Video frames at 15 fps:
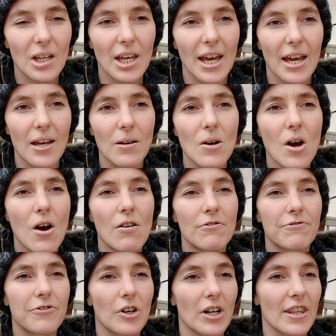Okay.
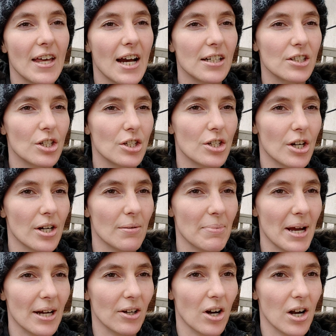For that to turn
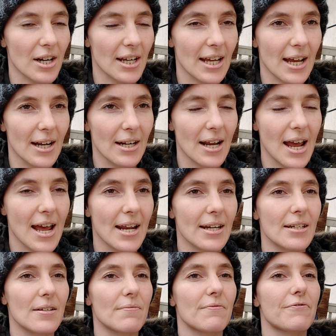back on again and